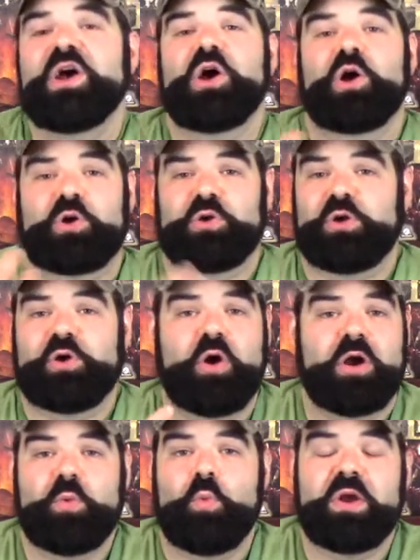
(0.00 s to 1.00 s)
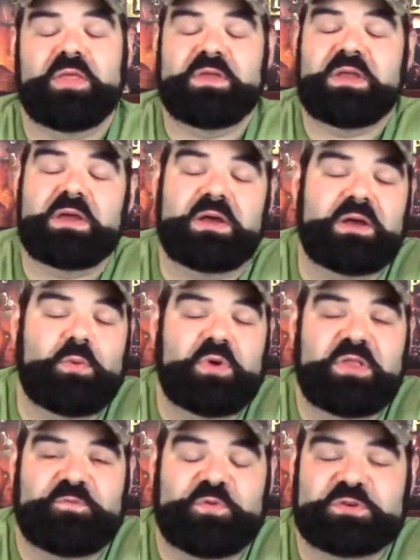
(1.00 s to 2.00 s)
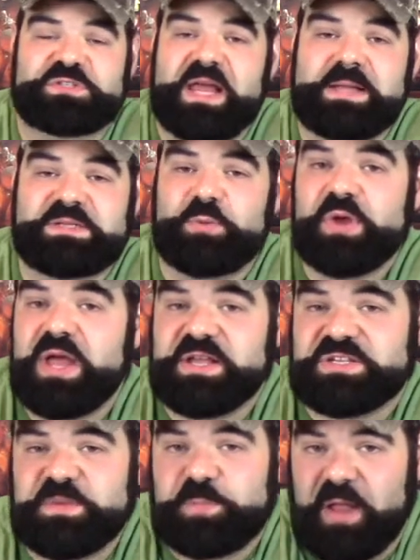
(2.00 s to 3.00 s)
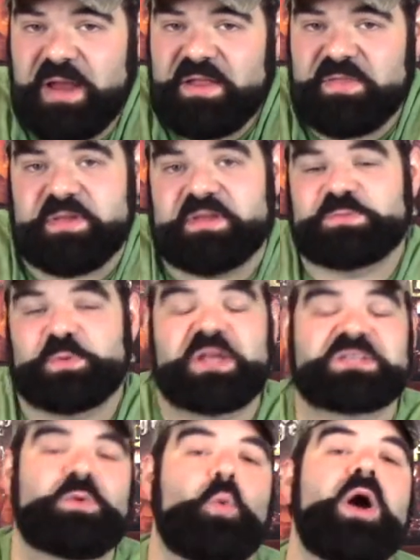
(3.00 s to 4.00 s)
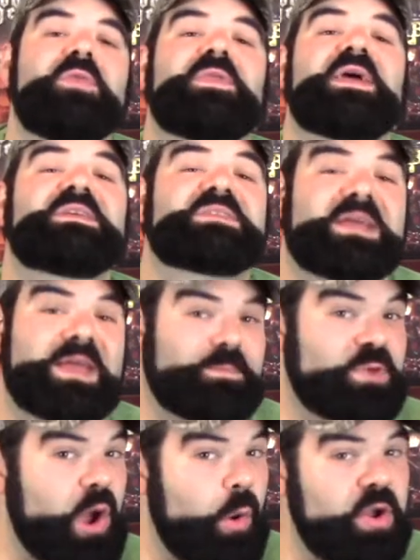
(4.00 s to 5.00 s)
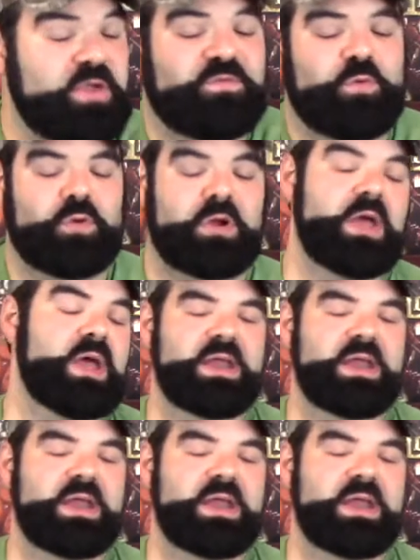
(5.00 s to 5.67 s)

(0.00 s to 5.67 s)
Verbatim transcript: earlier on in one of the uh, one of the first games that we actually played of this, because of what things they kept going for.